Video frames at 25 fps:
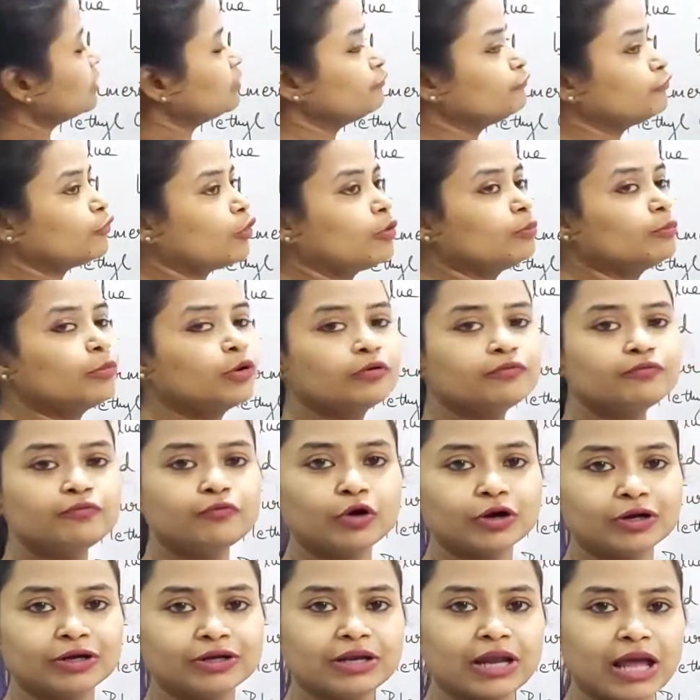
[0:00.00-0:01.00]
in form of
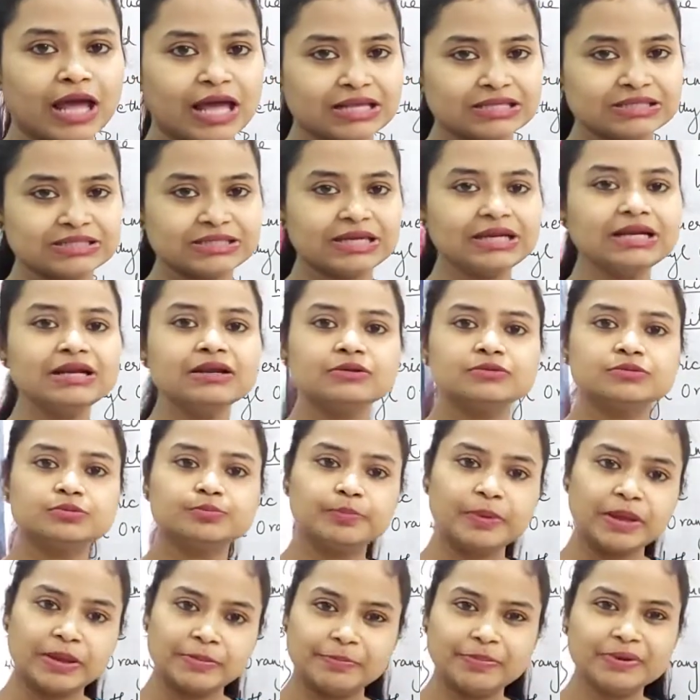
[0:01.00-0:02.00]
what I said,
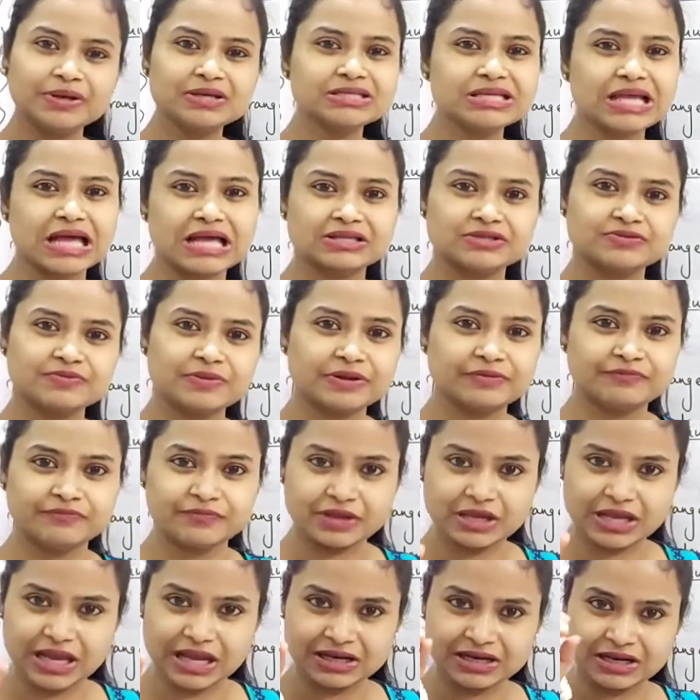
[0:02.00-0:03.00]
papers, as well
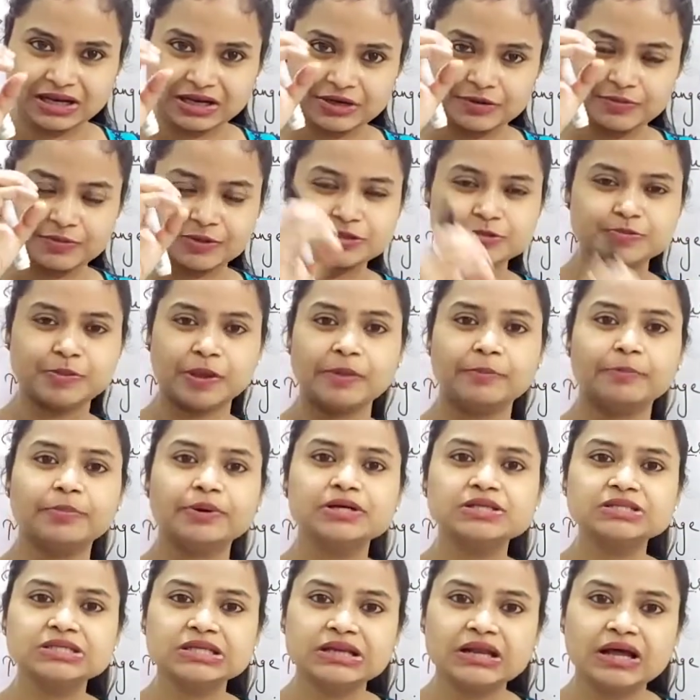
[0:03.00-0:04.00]
we get litmus
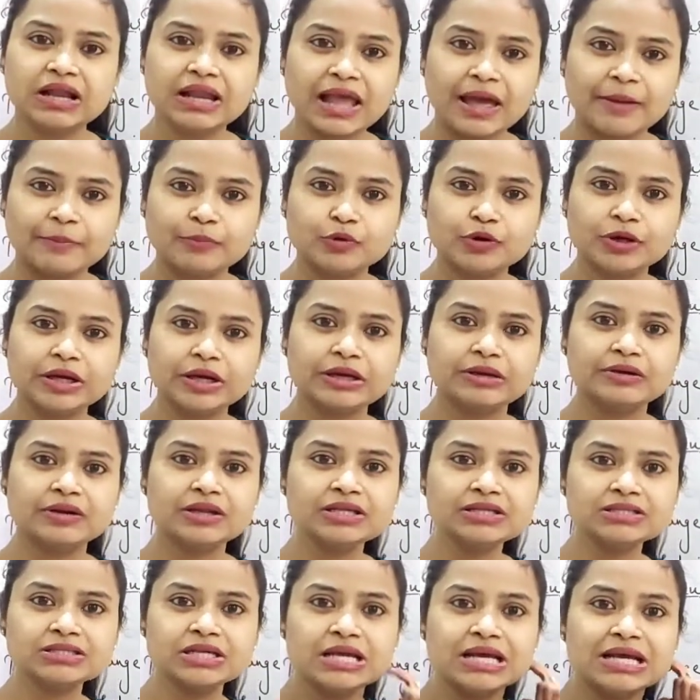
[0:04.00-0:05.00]
papers in our
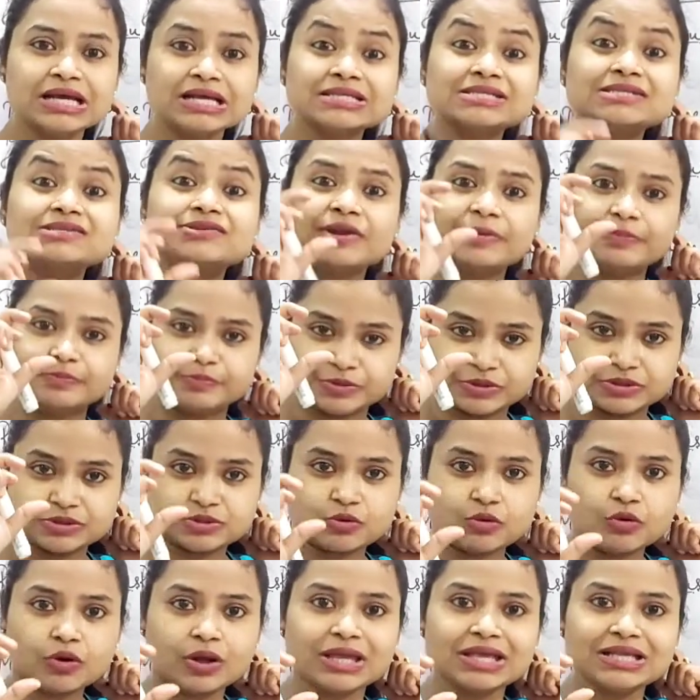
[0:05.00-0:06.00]
laboratories, strips.
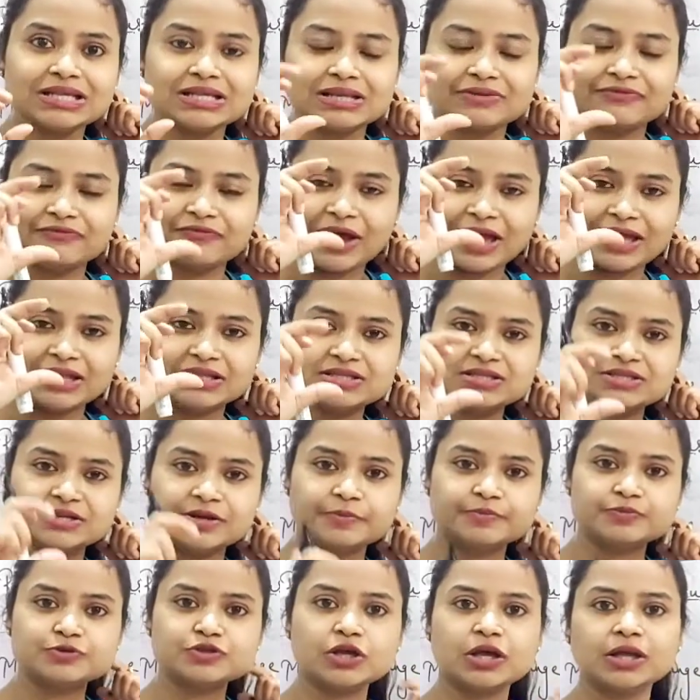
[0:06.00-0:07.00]
Okay, fine
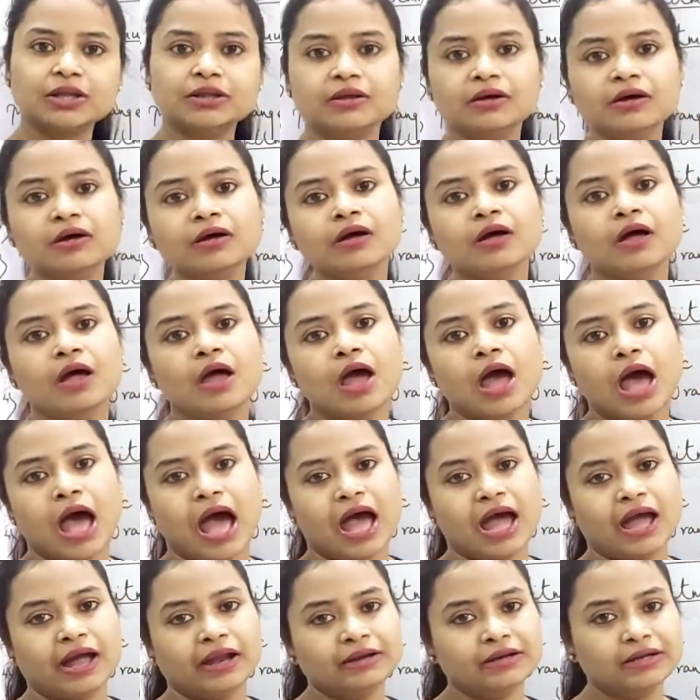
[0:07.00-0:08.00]
strips are there
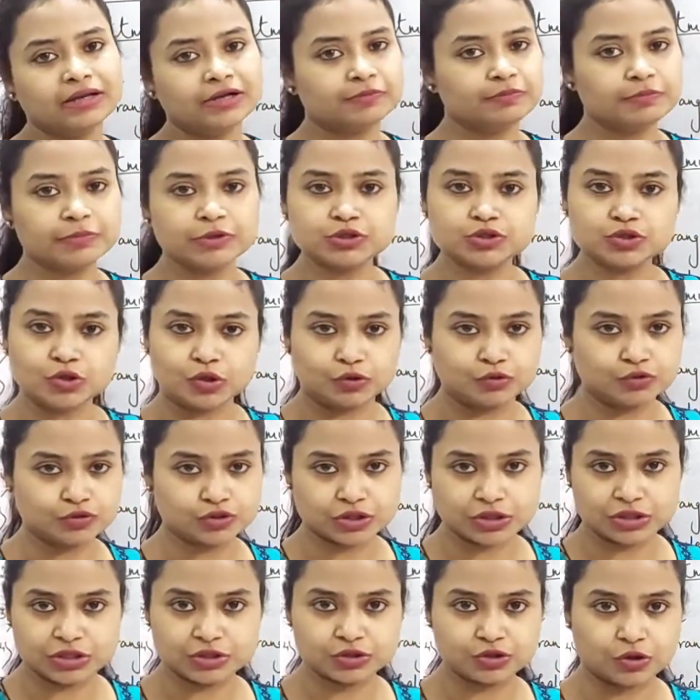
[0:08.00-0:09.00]
and litmus
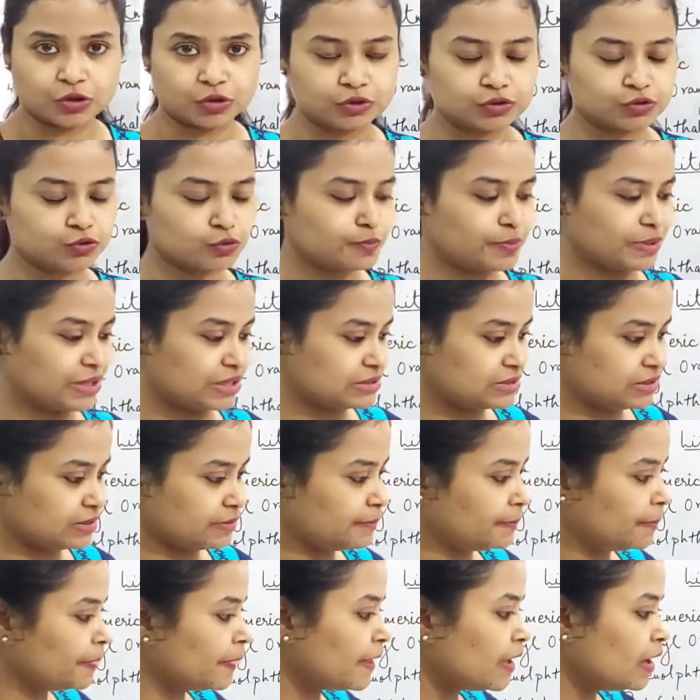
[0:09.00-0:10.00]
solution is also
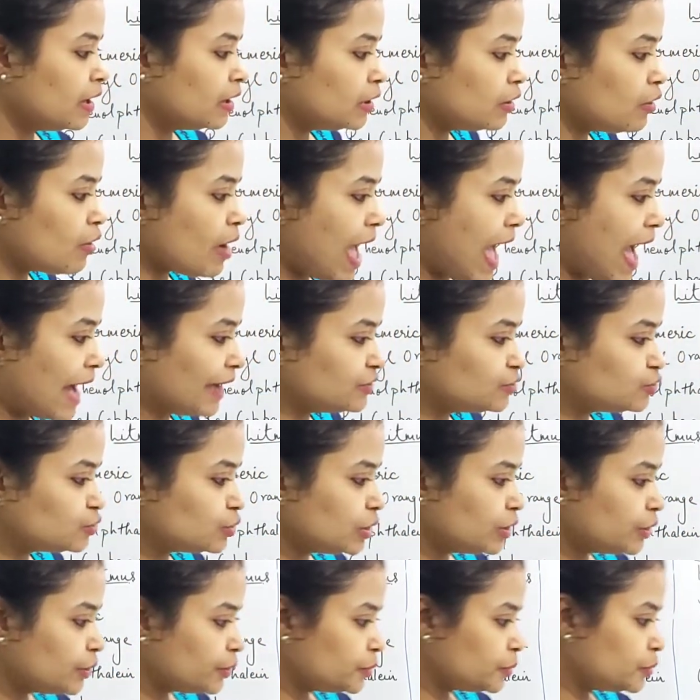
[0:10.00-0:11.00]
present. Now
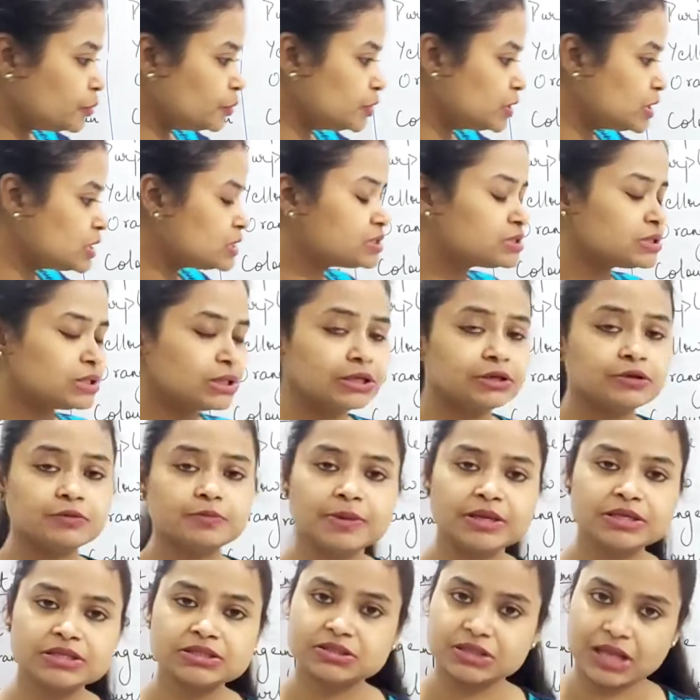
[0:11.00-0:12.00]
actually, you know, this
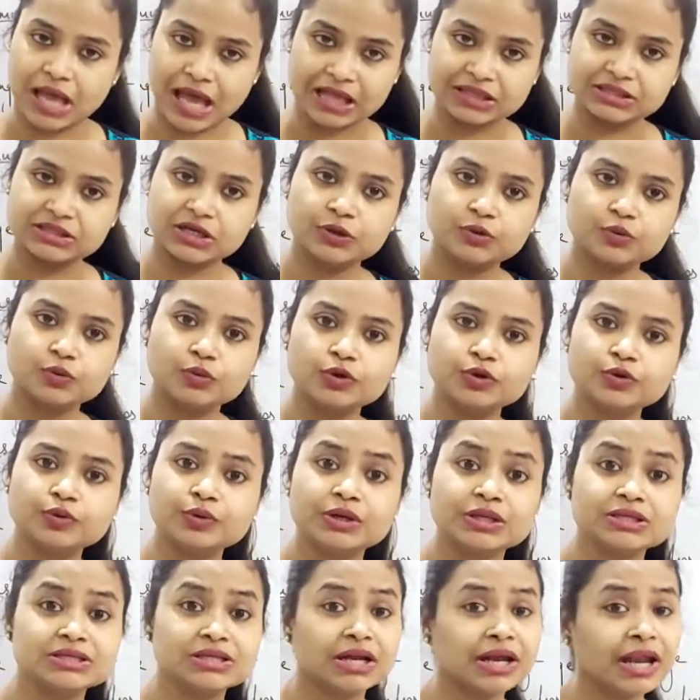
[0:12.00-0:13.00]
litmus, as I told you,
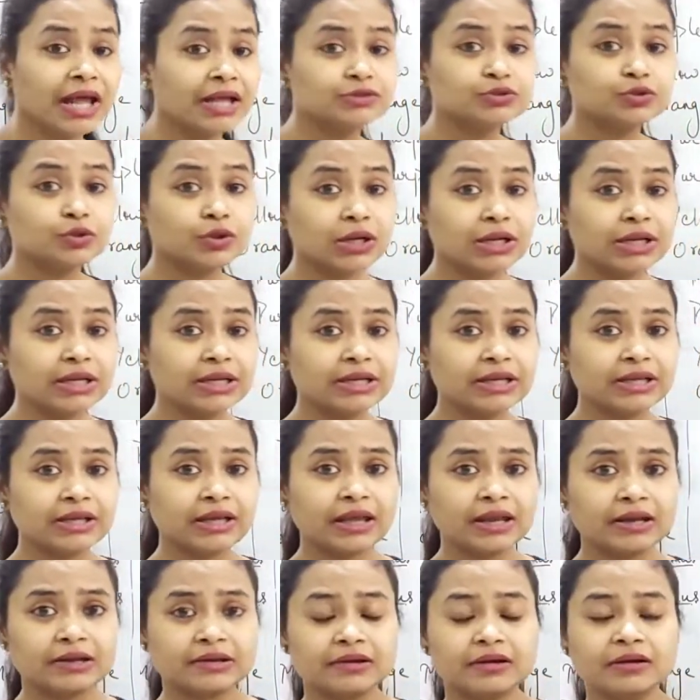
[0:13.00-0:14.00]
it is a natural
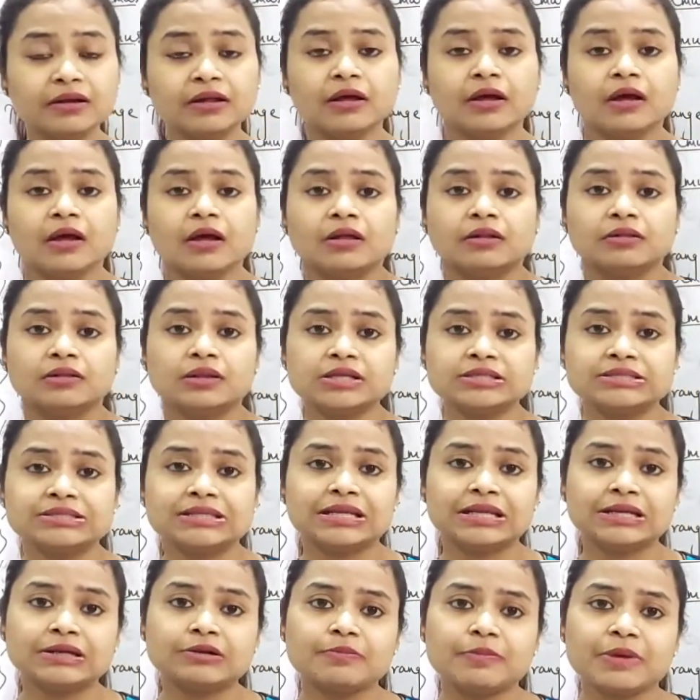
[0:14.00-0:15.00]
indicator. This
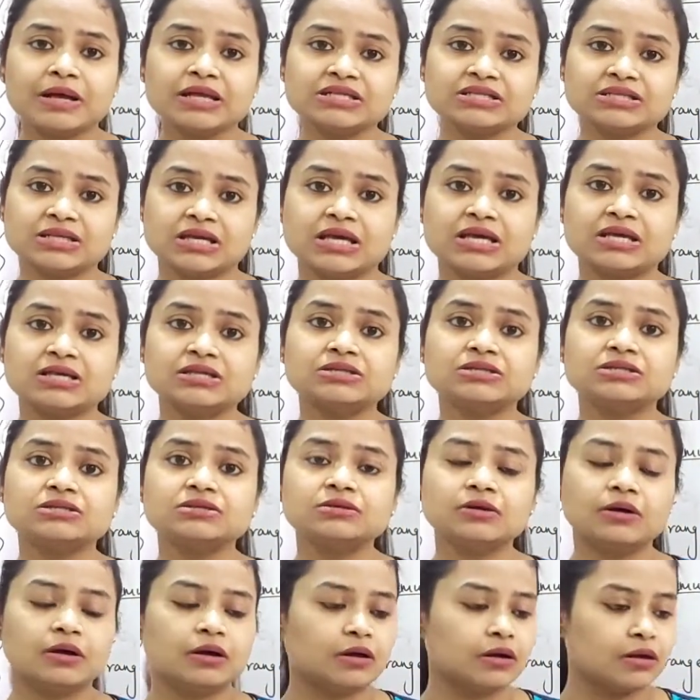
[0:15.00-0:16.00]
litmus is
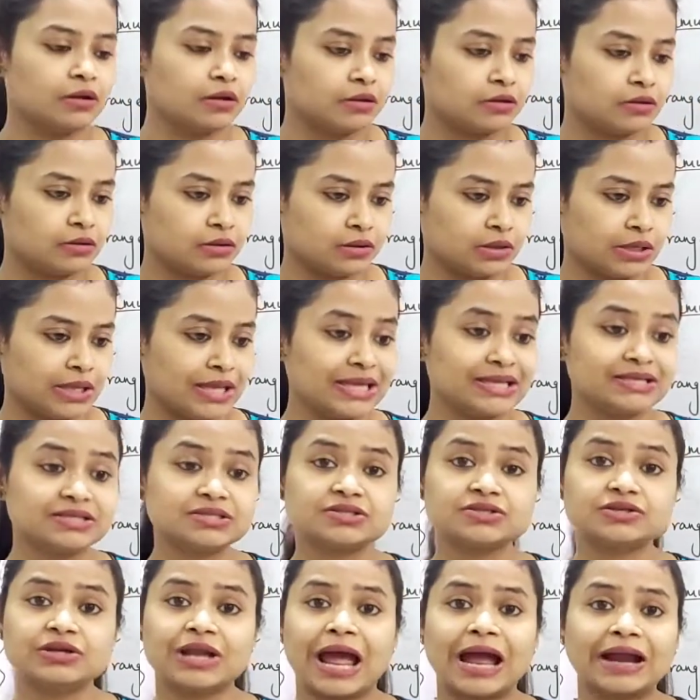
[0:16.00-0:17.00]

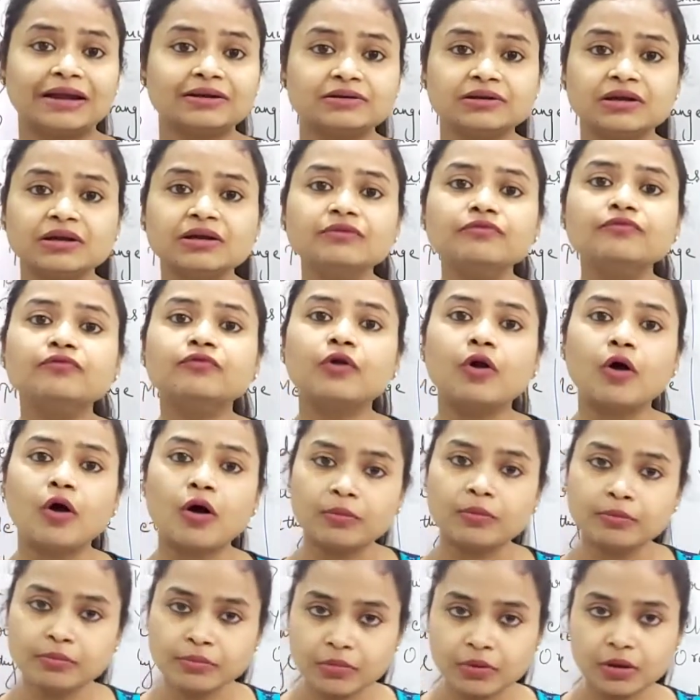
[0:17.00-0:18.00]
extracted
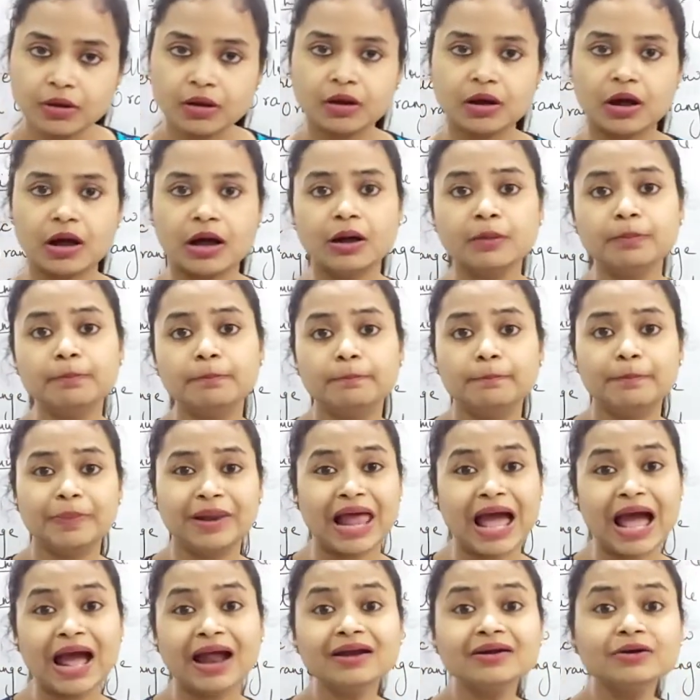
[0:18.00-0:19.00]
from a
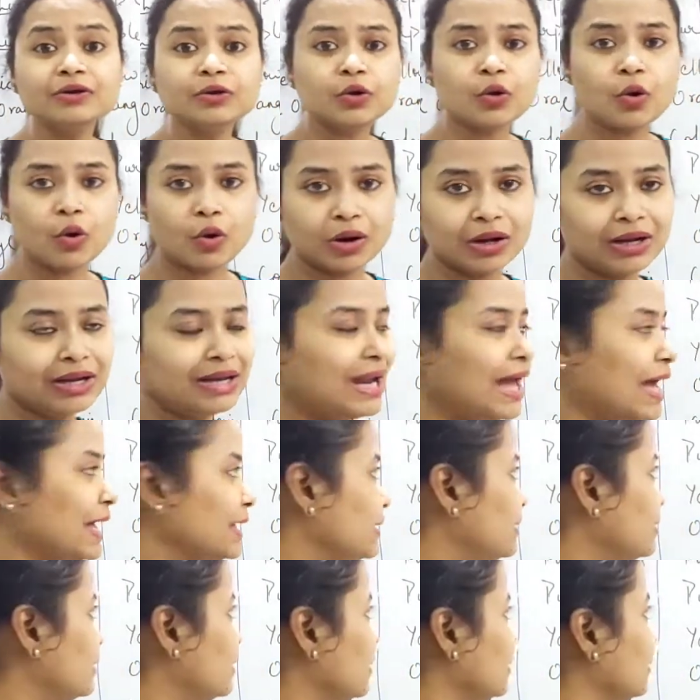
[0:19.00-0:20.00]
plant called
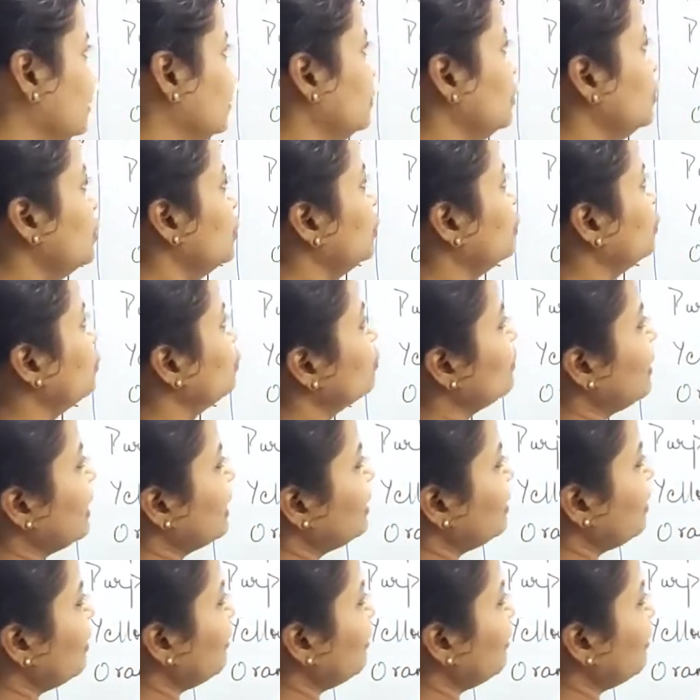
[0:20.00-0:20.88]
lichen. You might